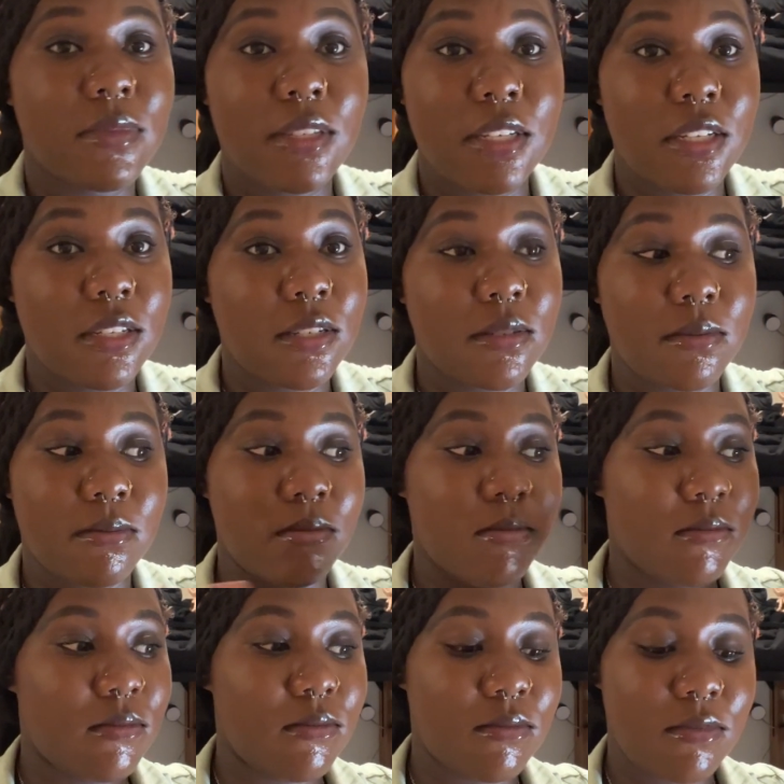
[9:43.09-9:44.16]
the
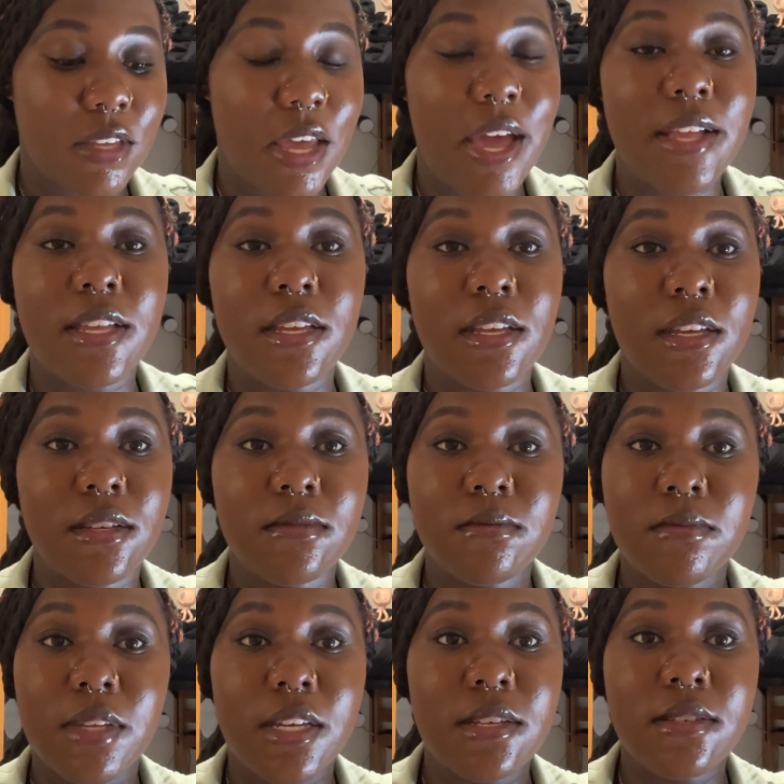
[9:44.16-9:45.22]
the
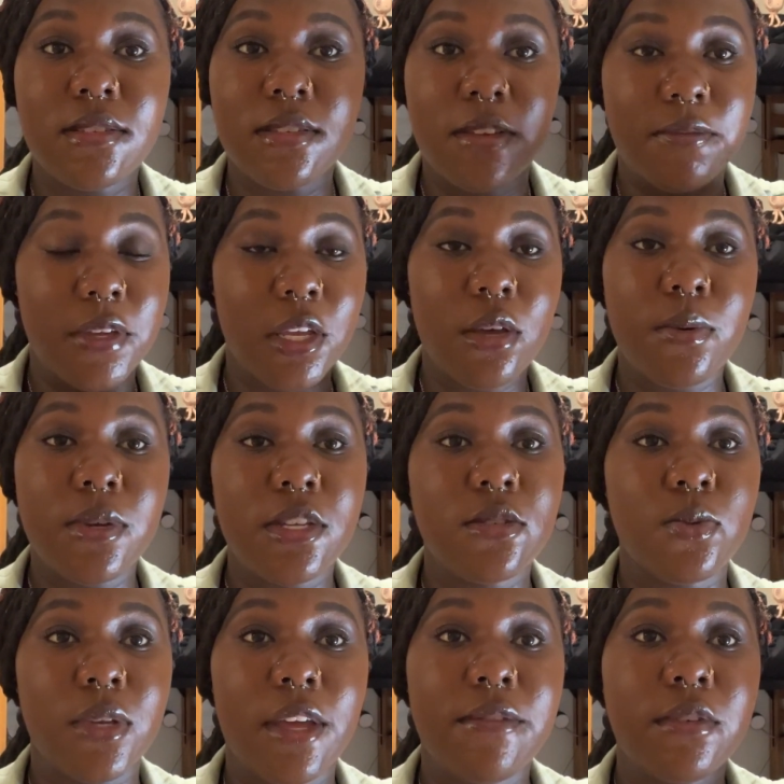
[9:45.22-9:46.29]
editing is, the video
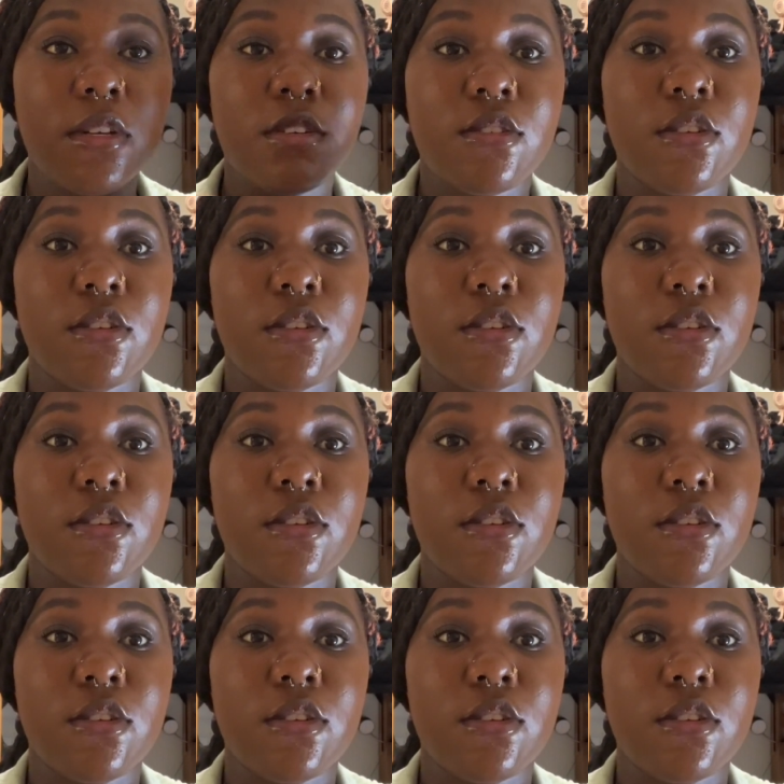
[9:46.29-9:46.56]
is, whatever.